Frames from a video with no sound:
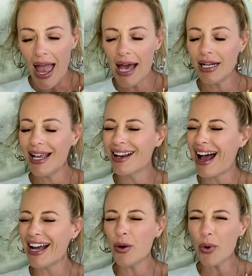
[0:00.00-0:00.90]
And again,
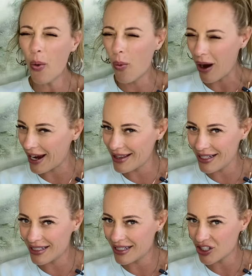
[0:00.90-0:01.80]
I don't know why they
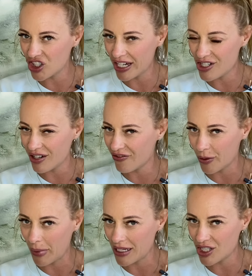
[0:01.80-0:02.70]
didn't exchange
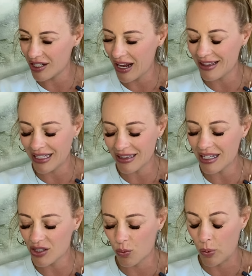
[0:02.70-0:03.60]
information. I think
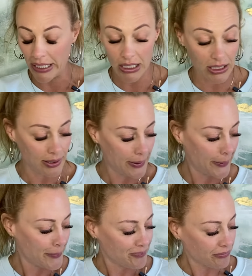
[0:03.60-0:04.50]
that's weird.
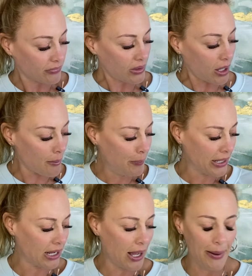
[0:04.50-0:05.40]

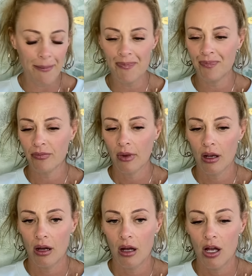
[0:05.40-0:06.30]
But um,
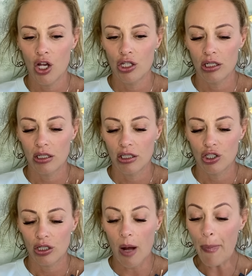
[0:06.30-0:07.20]

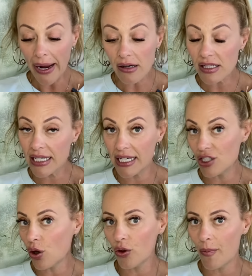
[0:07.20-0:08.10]
apparently he
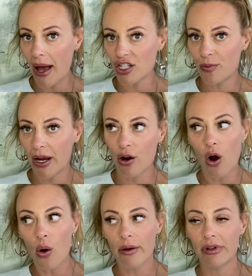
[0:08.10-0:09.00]
told the matchmaker,
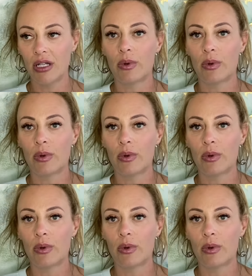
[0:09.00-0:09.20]
oh, I really